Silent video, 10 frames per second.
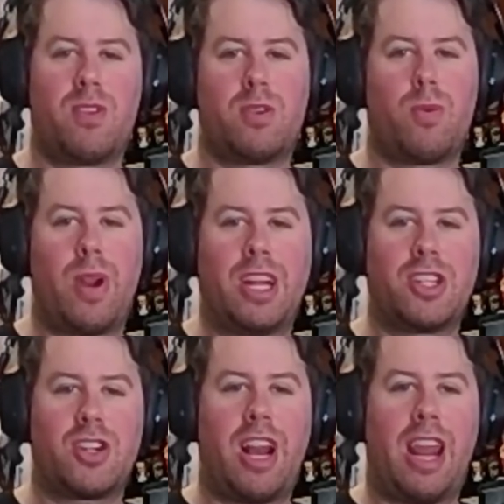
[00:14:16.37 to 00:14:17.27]
range
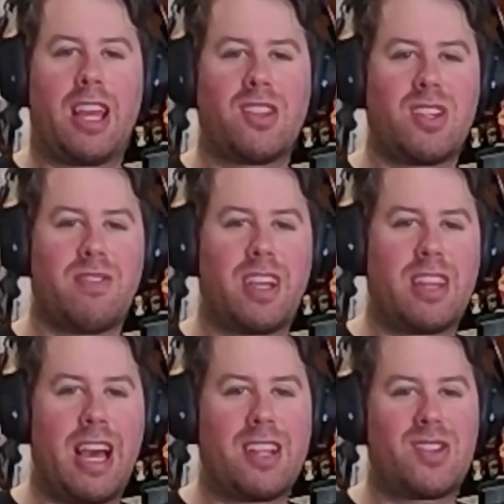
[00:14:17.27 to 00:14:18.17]
training and stuff like
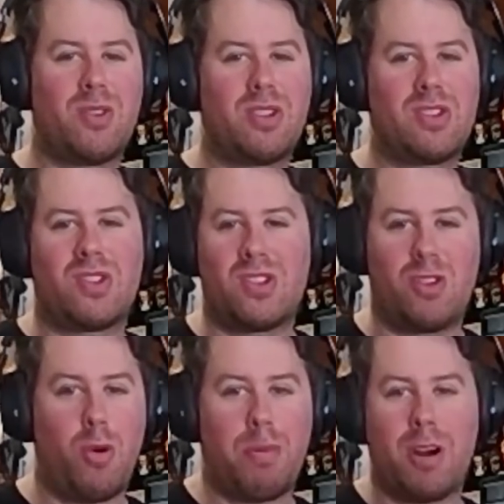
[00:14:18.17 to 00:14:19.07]
that. So it's just right.
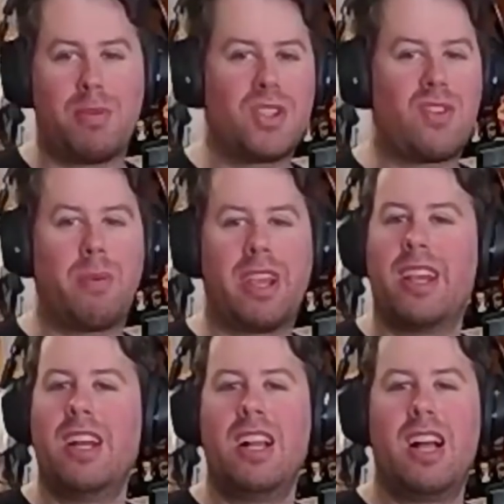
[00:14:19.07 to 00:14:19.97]
Dual purpose for me.
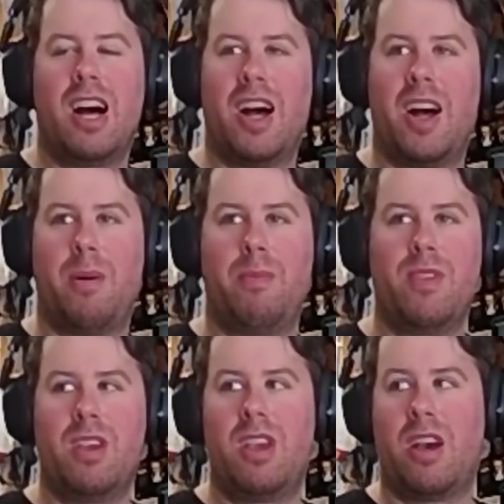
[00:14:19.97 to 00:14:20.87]

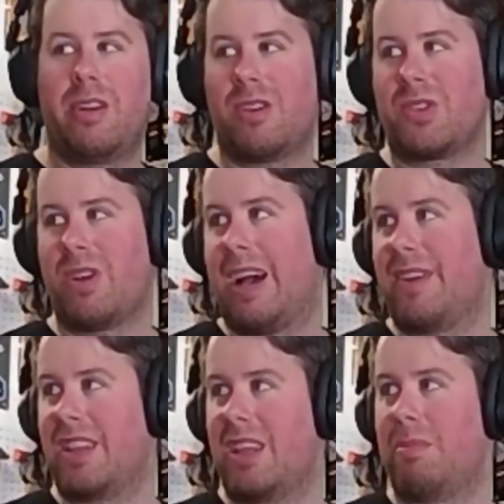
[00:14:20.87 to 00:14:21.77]
And also
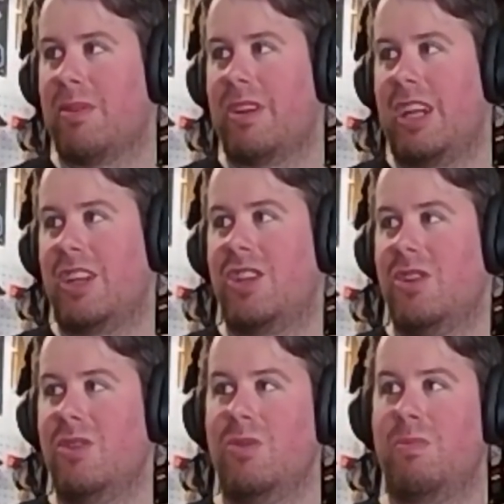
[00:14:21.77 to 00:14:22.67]
having the ability
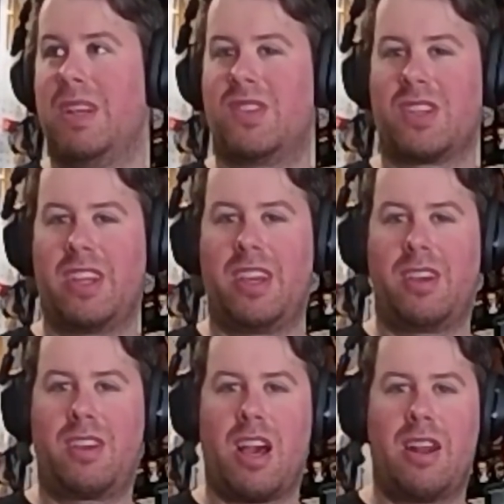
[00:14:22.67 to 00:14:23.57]
to basically
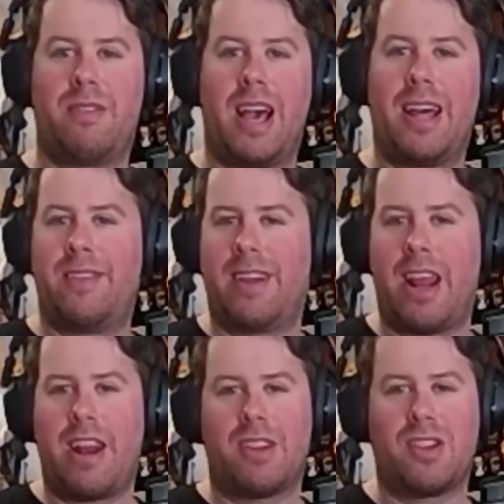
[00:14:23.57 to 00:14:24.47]
kind of have an
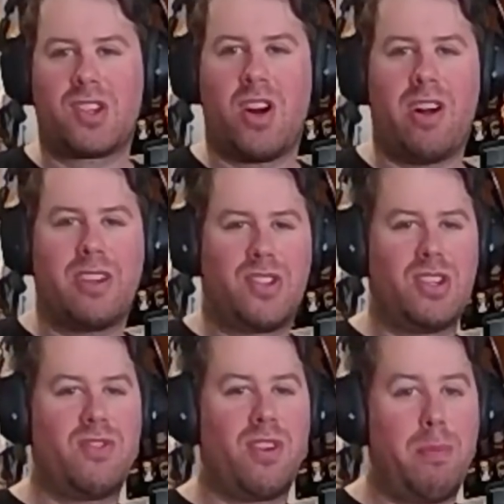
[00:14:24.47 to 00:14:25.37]
endless closet
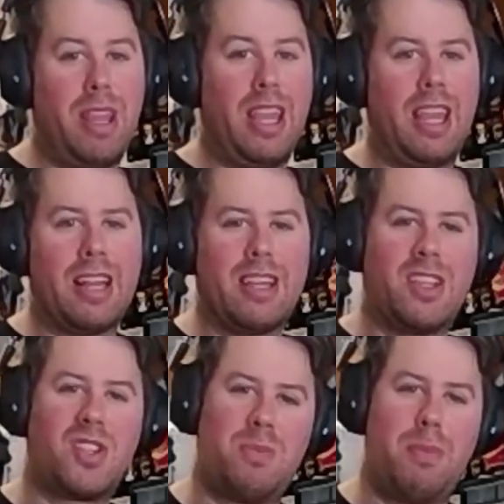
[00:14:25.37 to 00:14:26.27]
for me, at
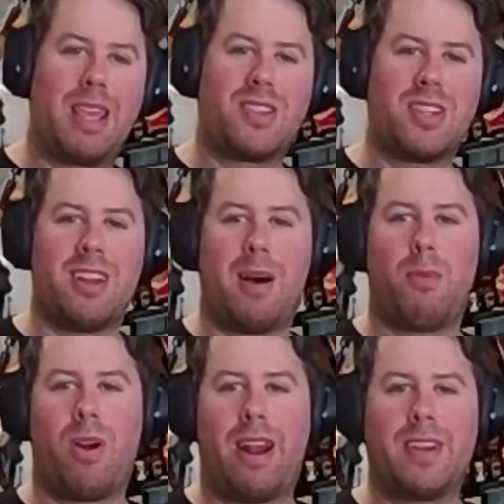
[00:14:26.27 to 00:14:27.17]
least makes it a lot
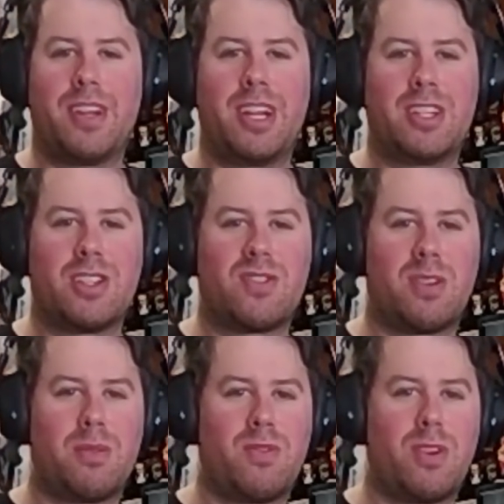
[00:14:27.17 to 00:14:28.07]
more advantageous
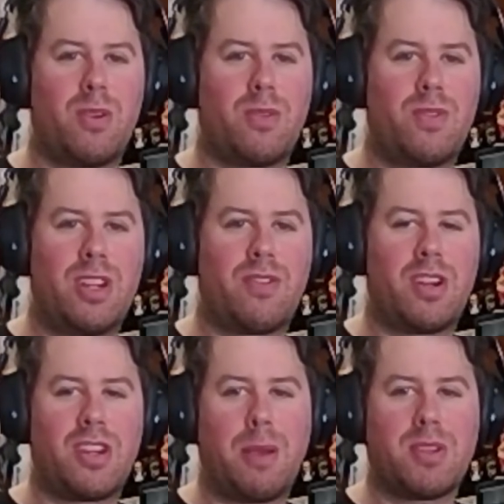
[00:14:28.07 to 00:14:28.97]
for different
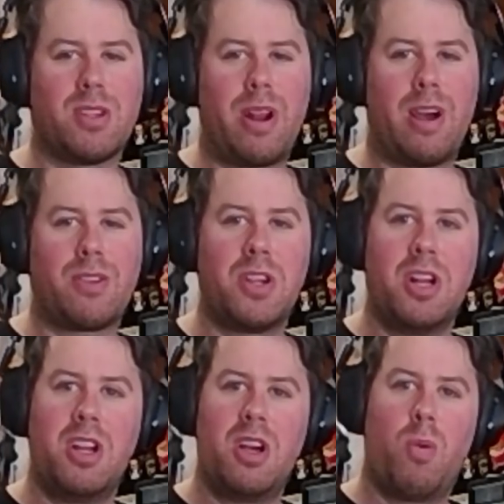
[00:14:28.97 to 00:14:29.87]
types of loadouts.
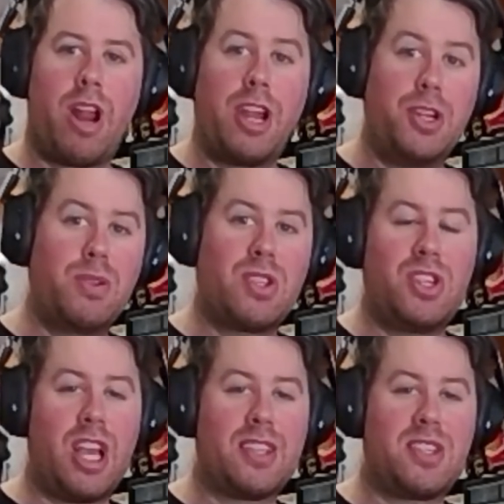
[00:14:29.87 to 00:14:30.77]
What I do
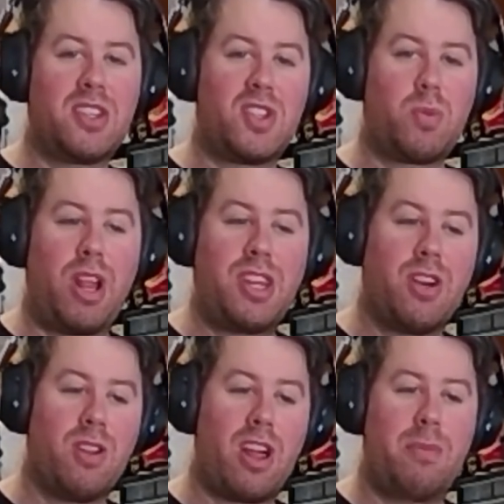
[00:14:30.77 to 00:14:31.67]
suggest, and this is what I
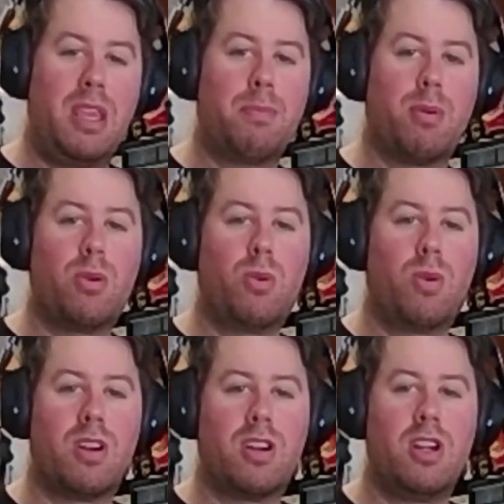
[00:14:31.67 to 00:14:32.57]
tell a lot of people who
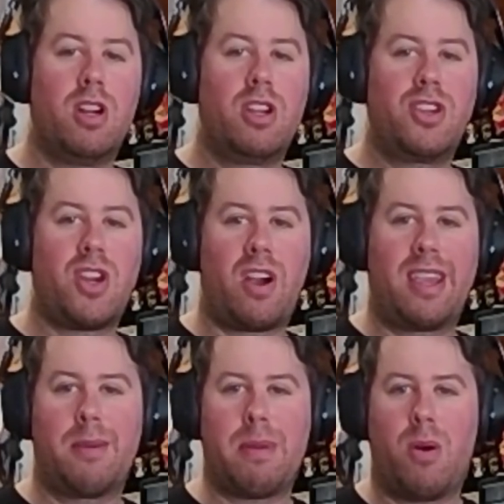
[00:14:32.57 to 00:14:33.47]
are
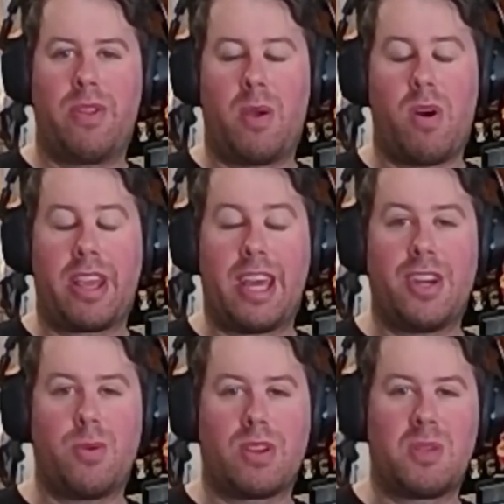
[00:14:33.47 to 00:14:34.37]
talking about when they want to get
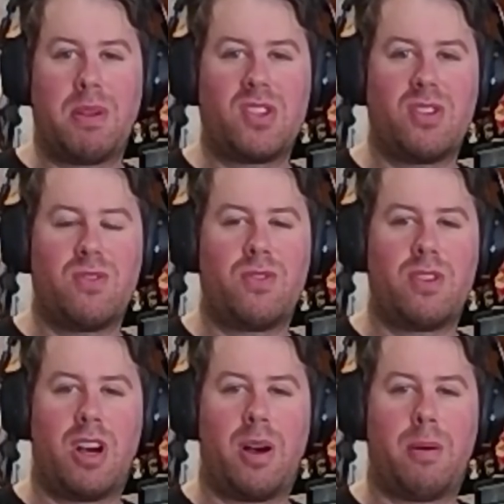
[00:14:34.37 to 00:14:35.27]
into expensive
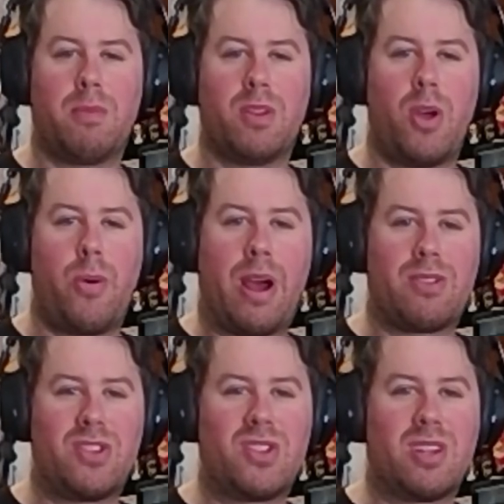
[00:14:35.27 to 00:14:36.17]

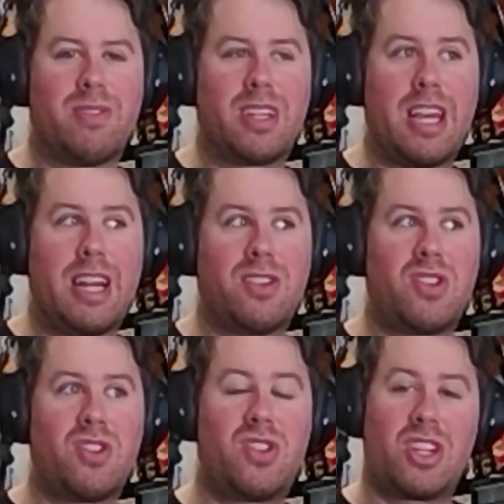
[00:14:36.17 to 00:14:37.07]
loadouts and stuff like that, is
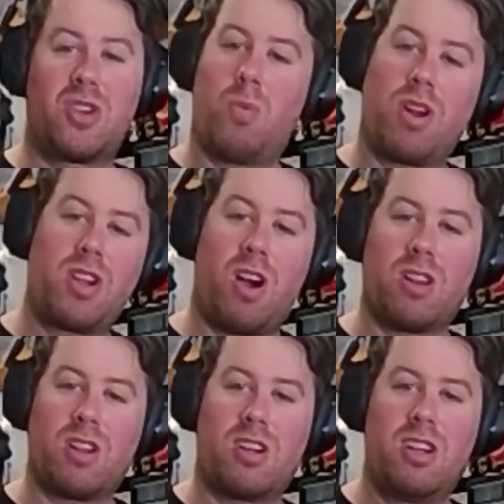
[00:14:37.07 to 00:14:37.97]
stick to one
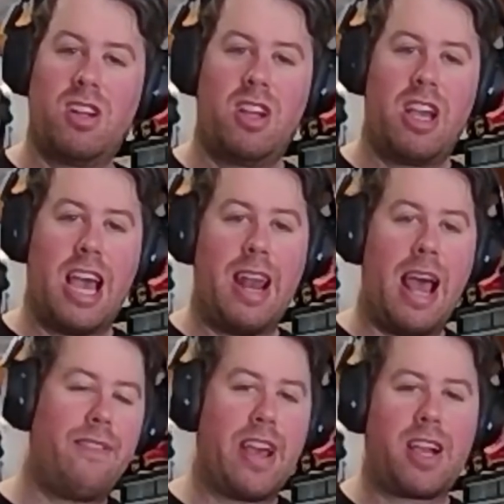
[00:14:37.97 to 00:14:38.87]
color and
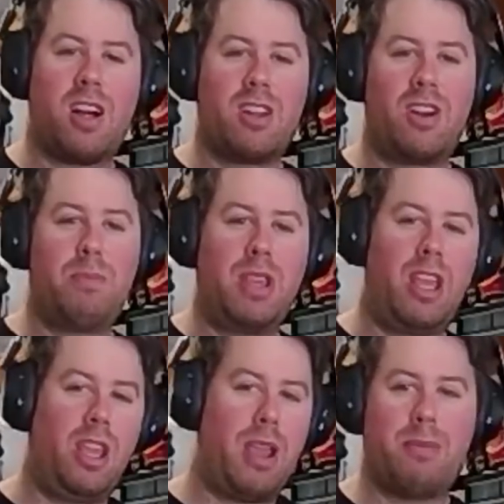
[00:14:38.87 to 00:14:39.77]
have that color
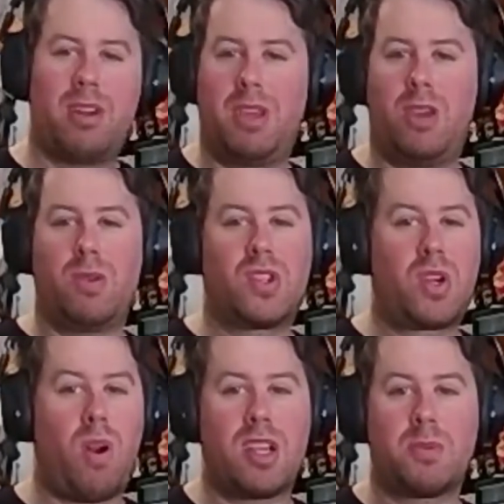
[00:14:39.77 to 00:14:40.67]
be able to be used
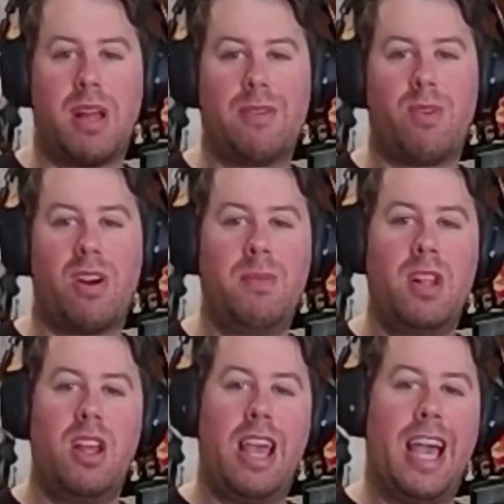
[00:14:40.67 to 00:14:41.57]
cross-platform.
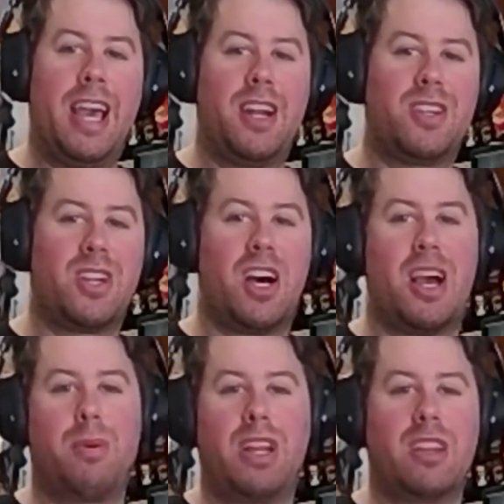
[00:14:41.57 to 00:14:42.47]
And
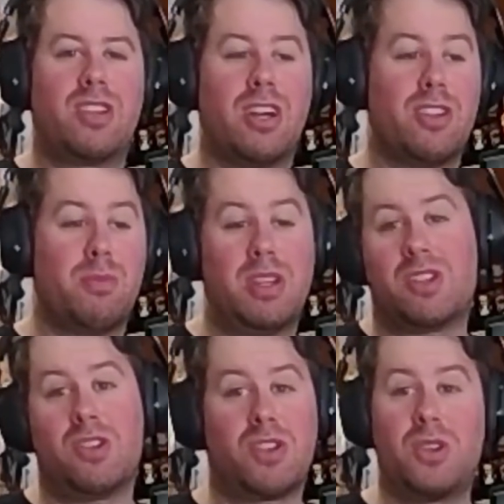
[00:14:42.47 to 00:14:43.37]
I would either tell them
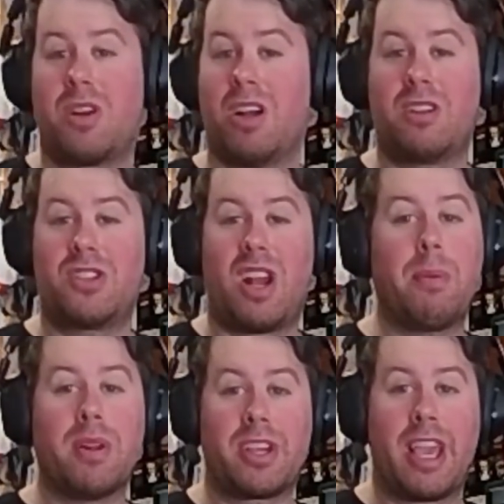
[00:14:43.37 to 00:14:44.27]
there's two colors that I
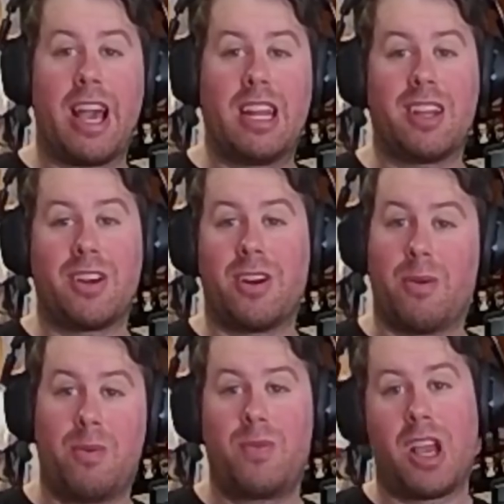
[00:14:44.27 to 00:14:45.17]
would look at, either
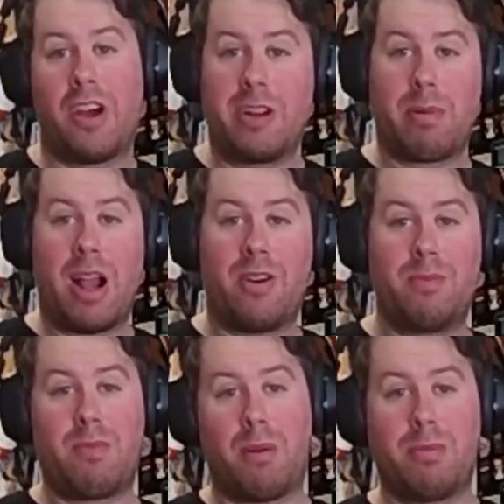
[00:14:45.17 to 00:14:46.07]
Coyote Brown,
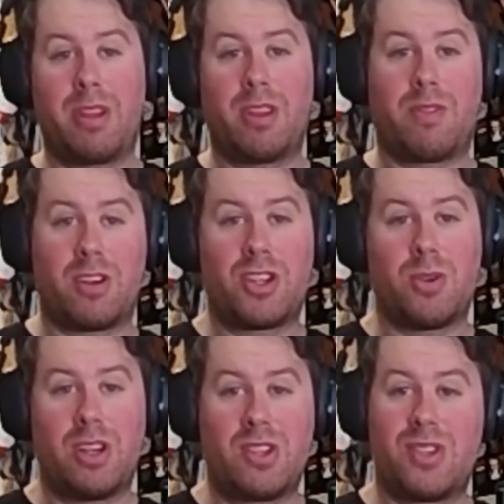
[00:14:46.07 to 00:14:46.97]
probably the first
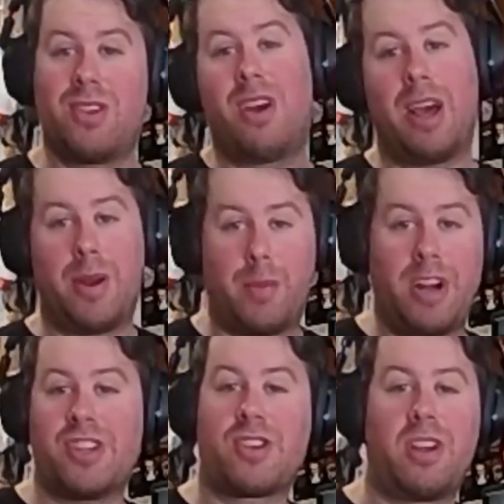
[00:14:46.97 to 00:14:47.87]
choice, and then
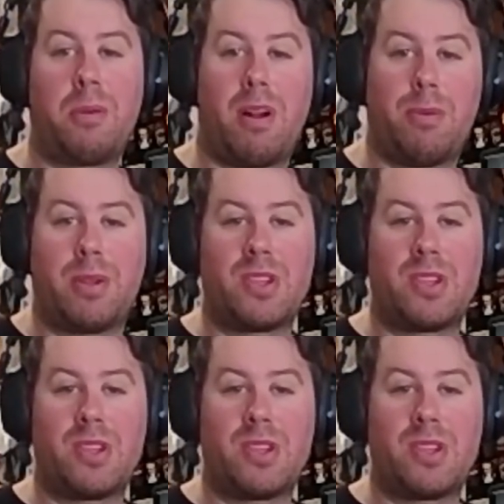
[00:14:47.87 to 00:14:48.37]
Ranger Green, probably the